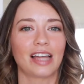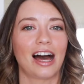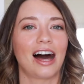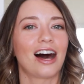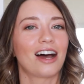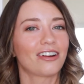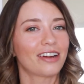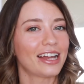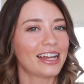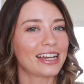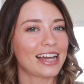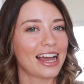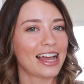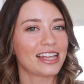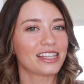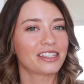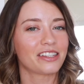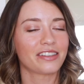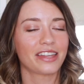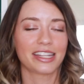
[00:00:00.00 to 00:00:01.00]
alright
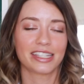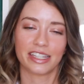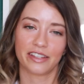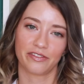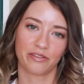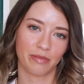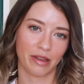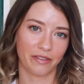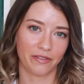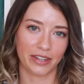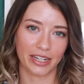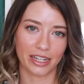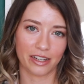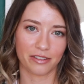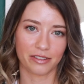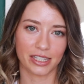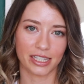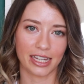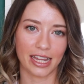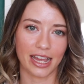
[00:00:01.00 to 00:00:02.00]
guys, so that's it for my
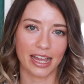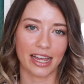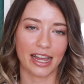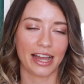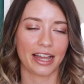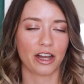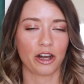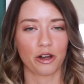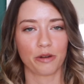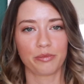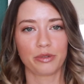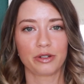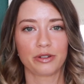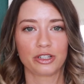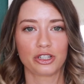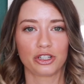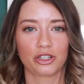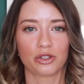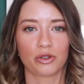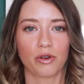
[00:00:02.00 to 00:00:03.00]
video today. I hope you
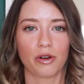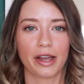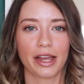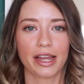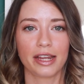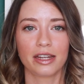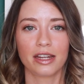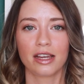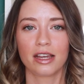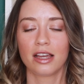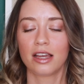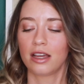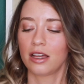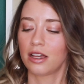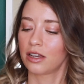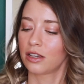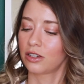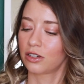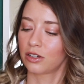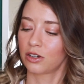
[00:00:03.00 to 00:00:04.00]
enjoyed
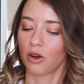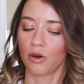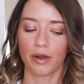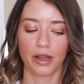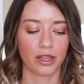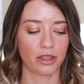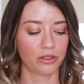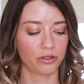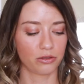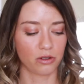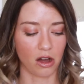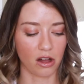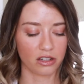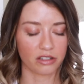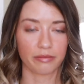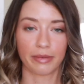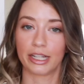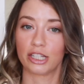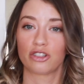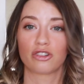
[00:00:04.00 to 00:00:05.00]
going through all
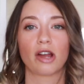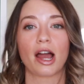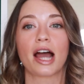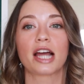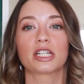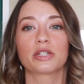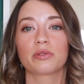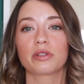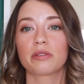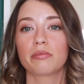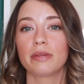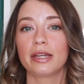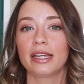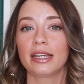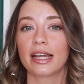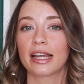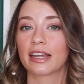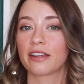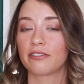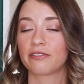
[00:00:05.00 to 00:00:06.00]
of my trash with
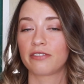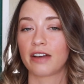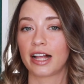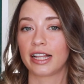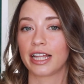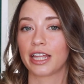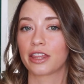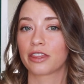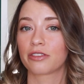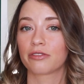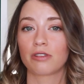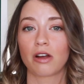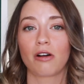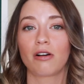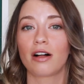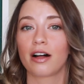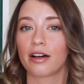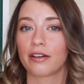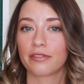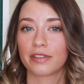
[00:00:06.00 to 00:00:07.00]
me. I can finally throw
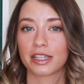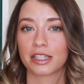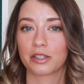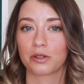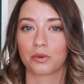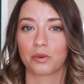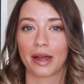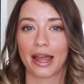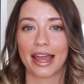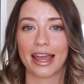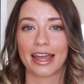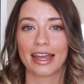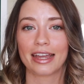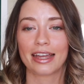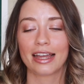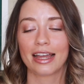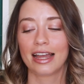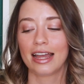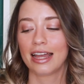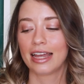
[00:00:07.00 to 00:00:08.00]
all this
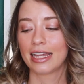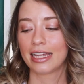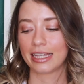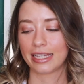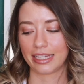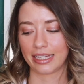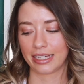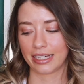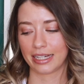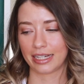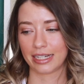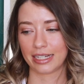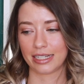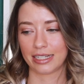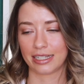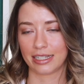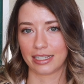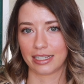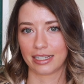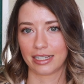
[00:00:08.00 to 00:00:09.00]
away.
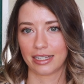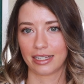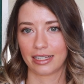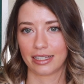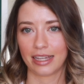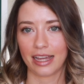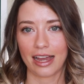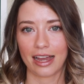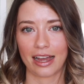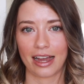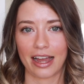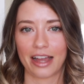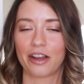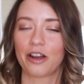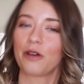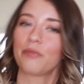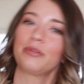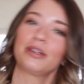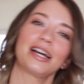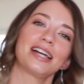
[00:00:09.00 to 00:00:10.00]
And yeah, I
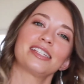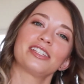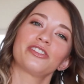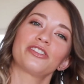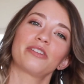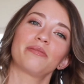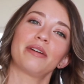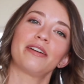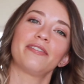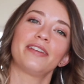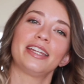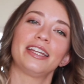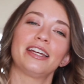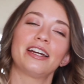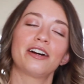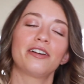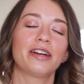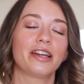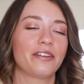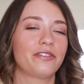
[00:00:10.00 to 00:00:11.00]
hope you guys enjoyed my
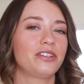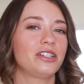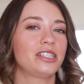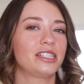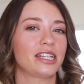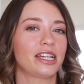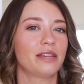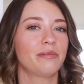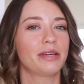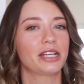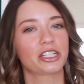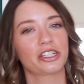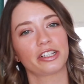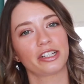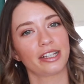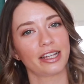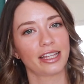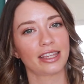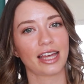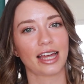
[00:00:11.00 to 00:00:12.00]
video. If you did, make sure
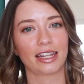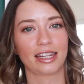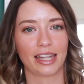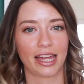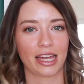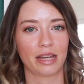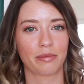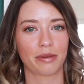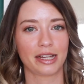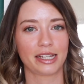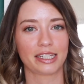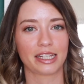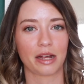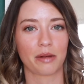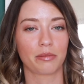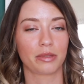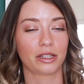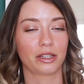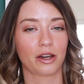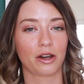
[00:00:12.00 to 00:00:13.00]
you hit that like button
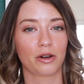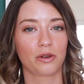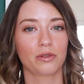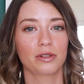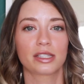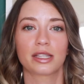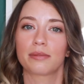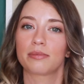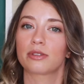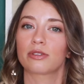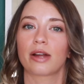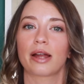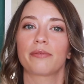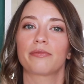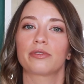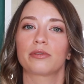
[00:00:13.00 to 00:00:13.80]
down below, subscribe for